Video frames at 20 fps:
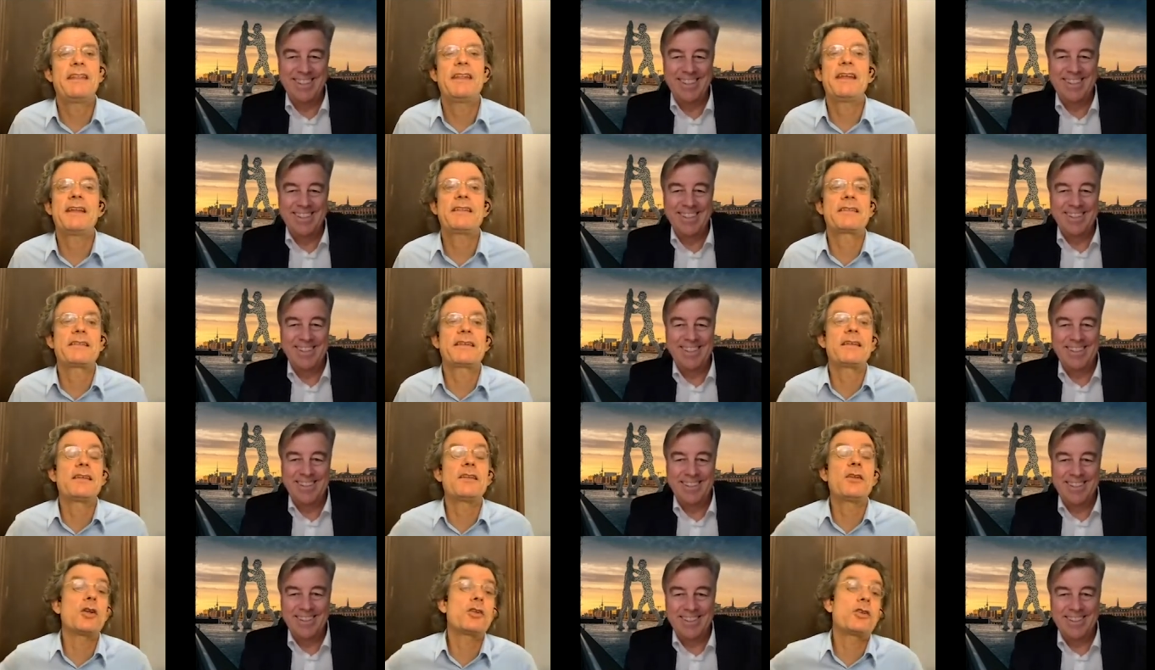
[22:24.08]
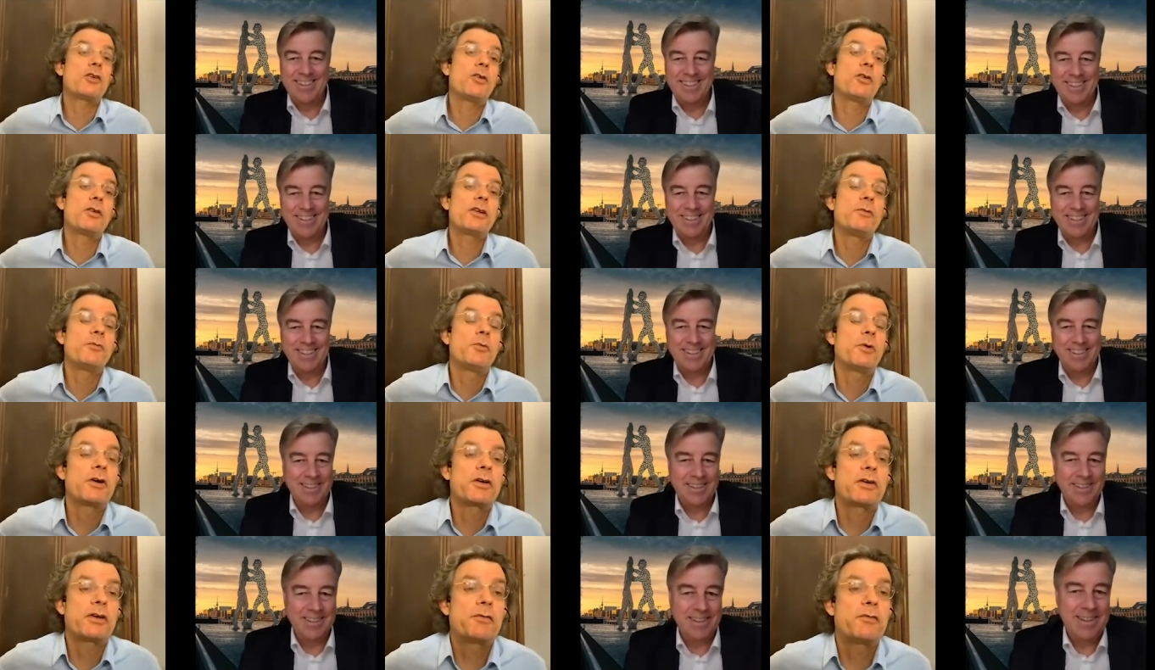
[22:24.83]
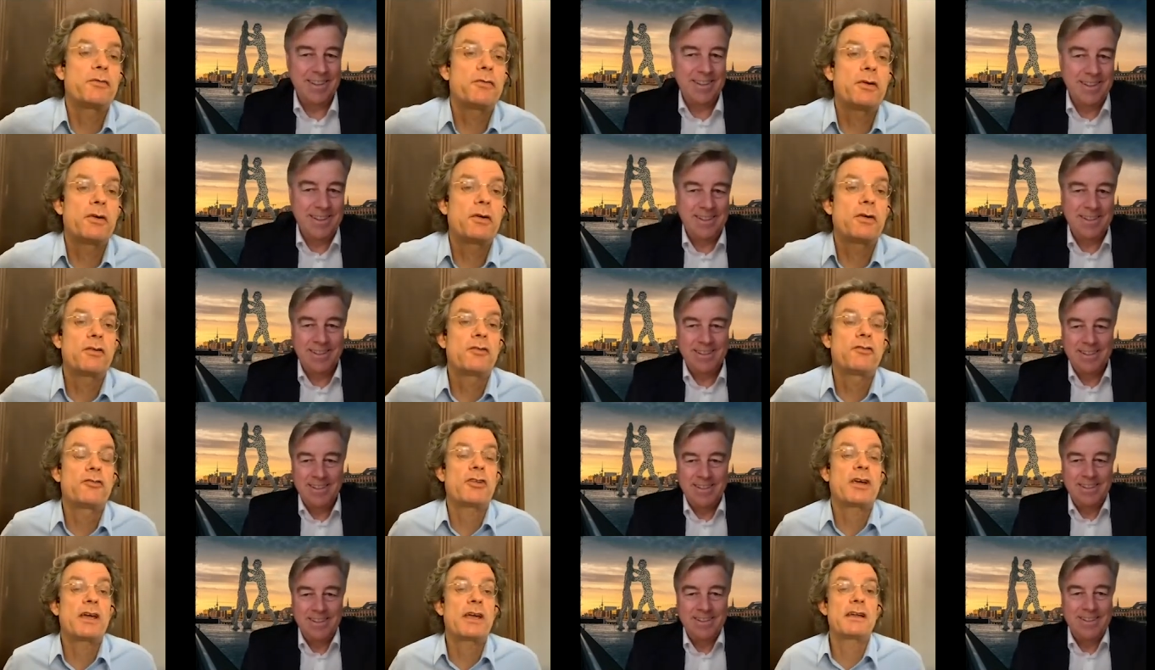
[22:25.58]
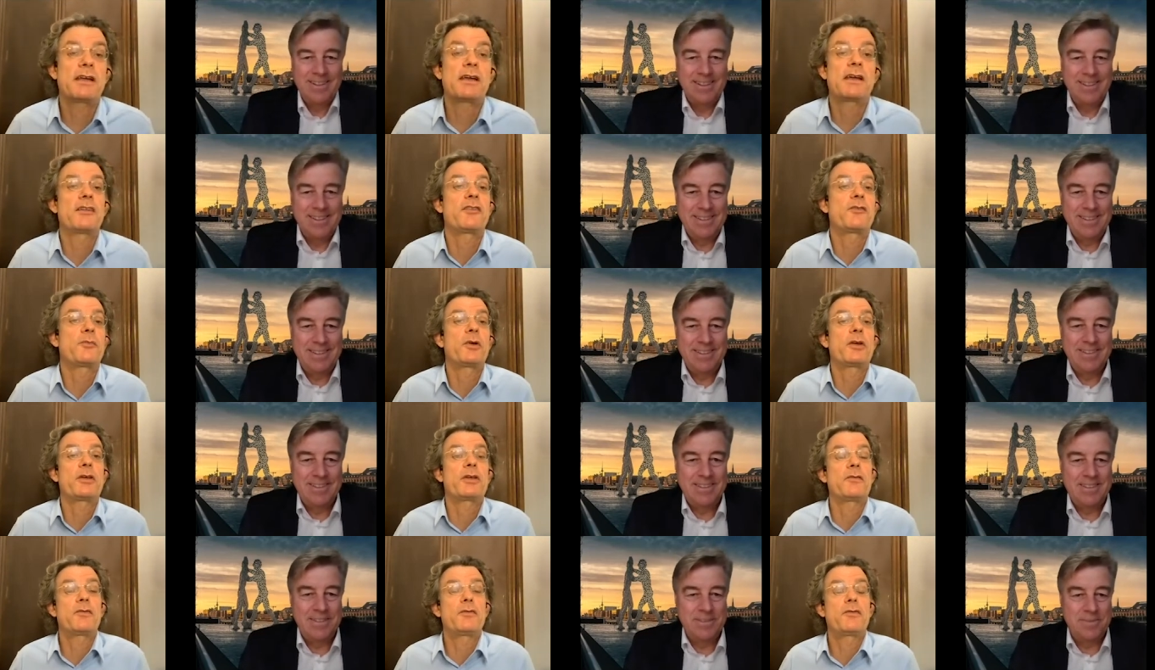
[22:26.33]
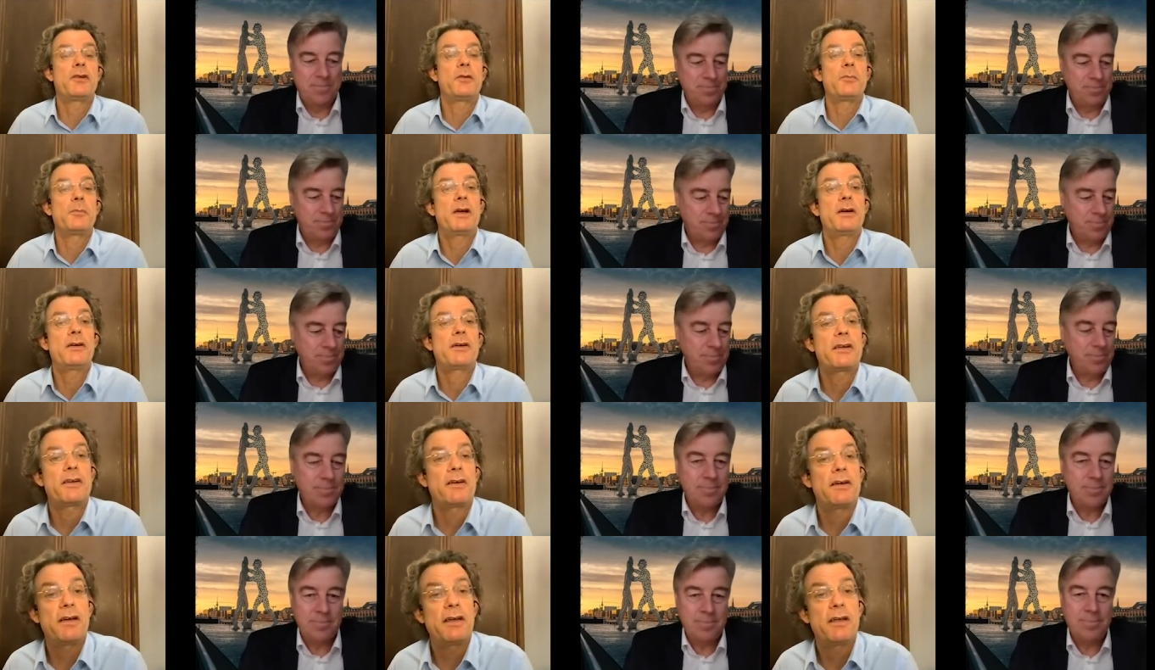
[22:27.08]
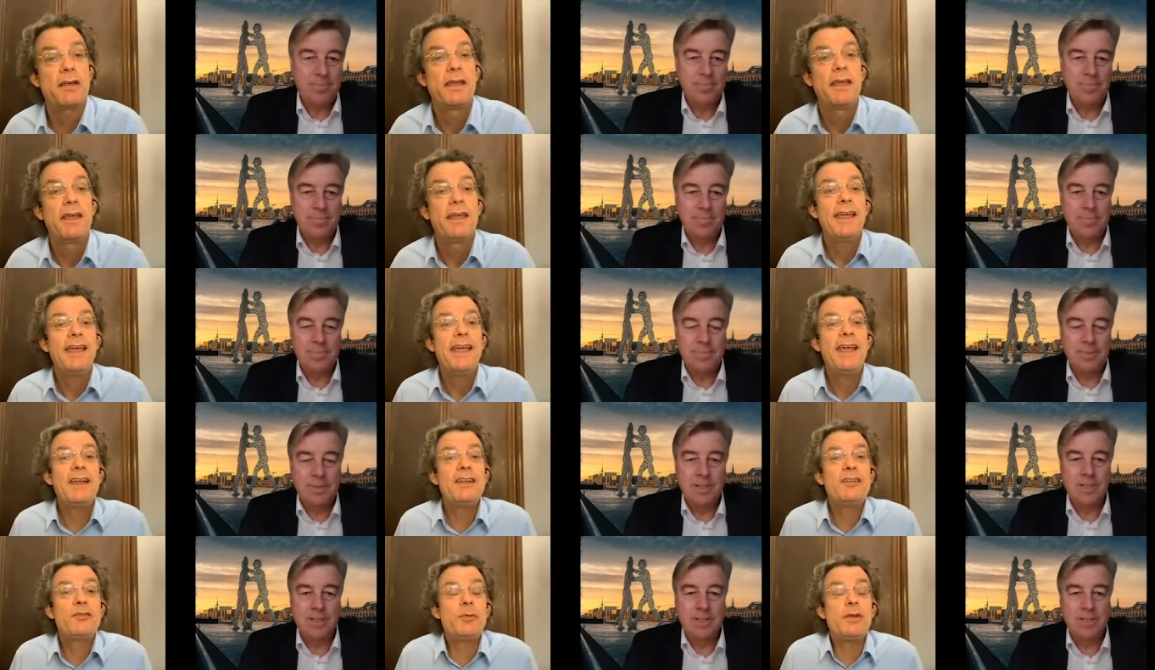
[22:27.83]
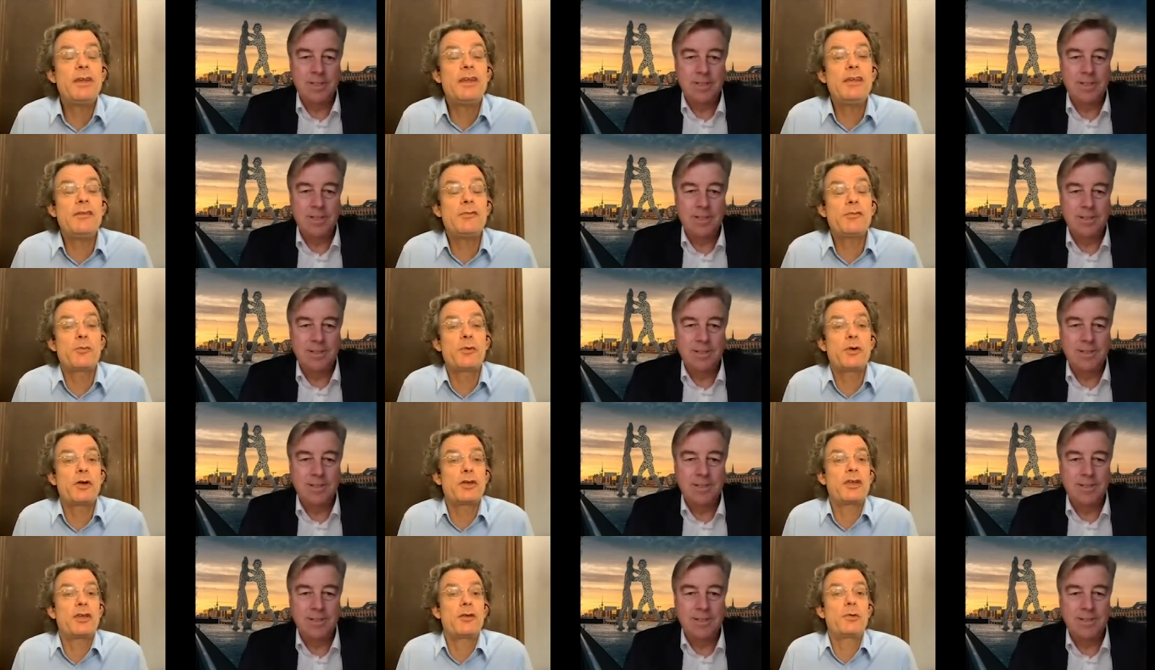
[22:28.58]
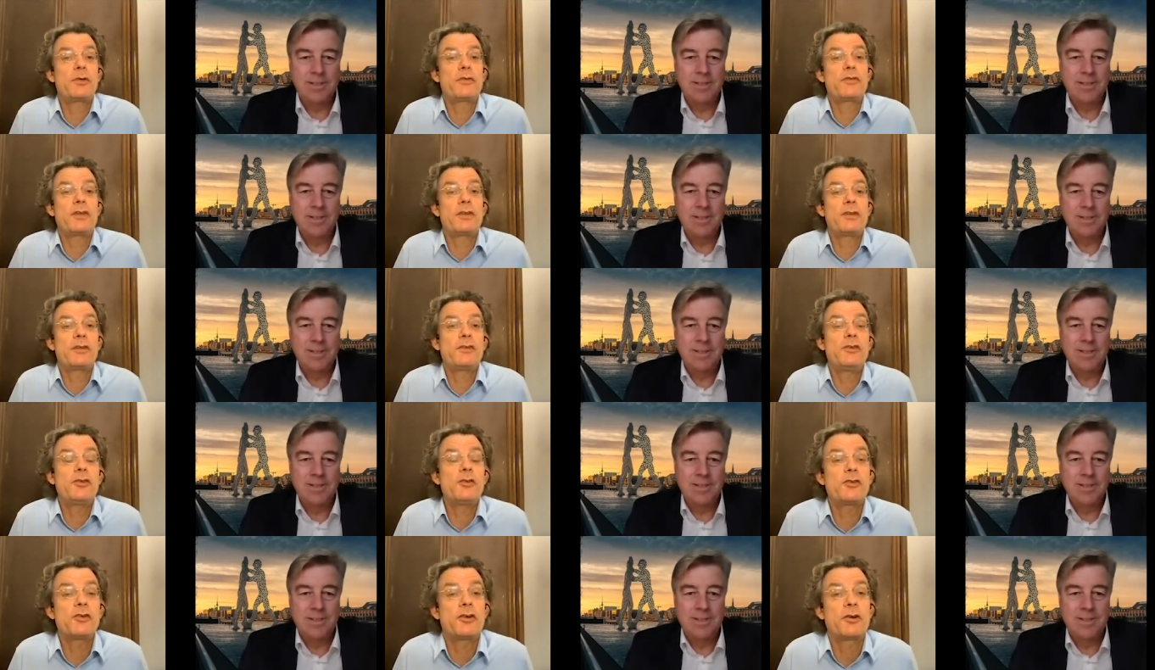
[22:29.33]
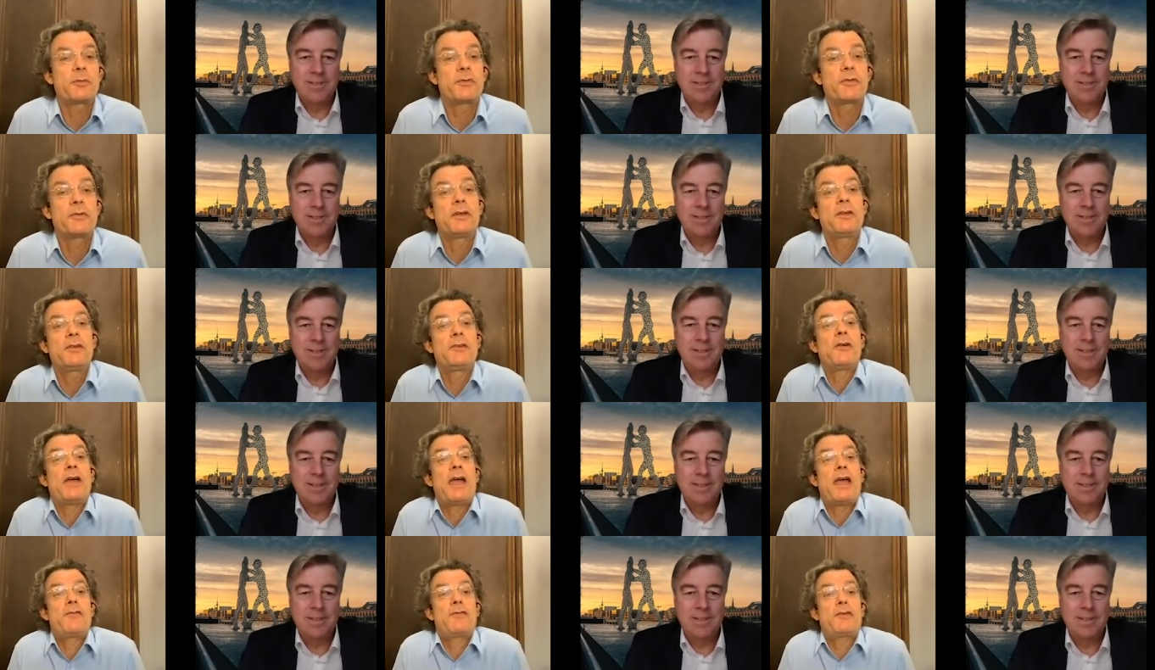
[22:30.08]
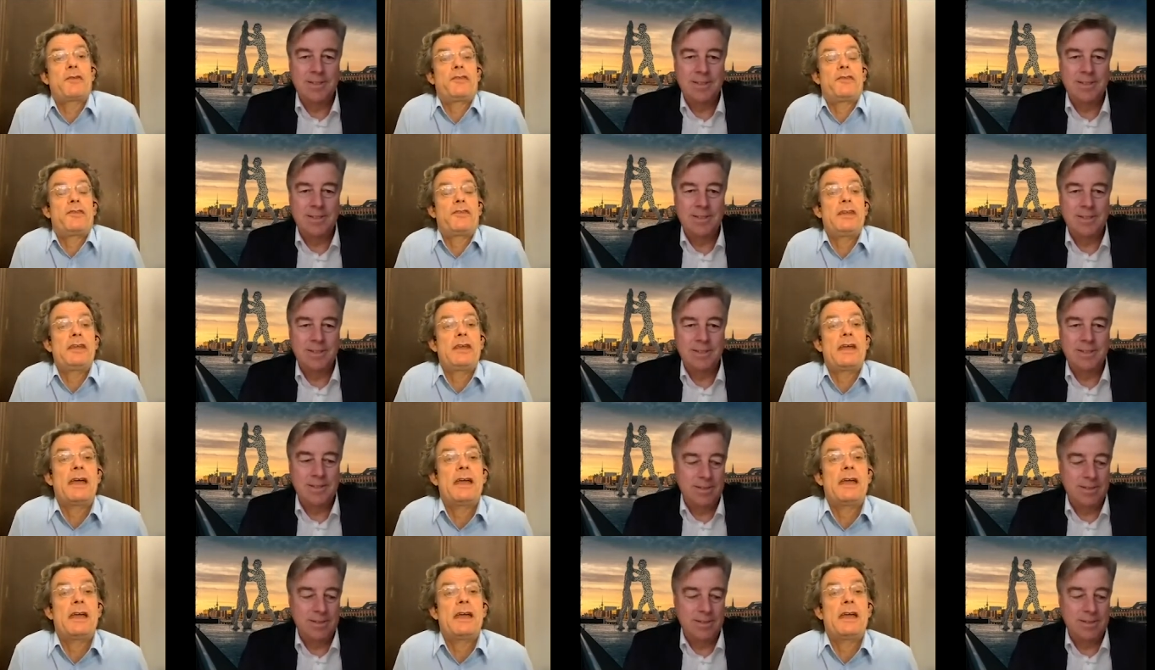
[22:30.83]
Speaker 1: and that's not only working for China, it's working for America. It's yeah. even working within Europe. Did you yeah. ever see